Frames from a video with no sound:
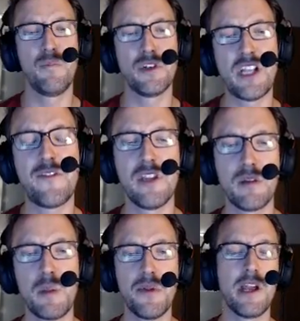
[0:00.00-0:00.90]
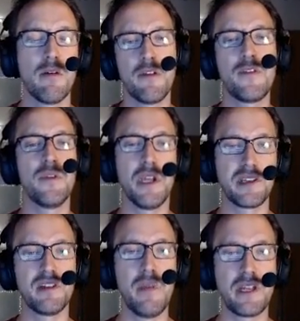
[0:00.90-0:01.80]
We're definitely going to be playing around with a few
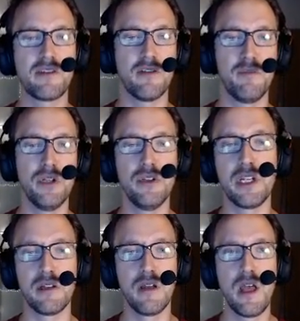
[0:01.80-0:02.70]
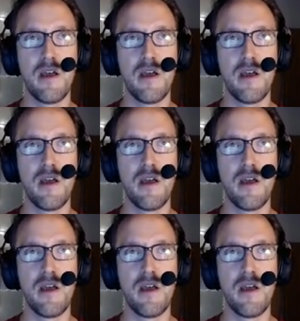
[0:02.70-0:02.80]
things to make sort of building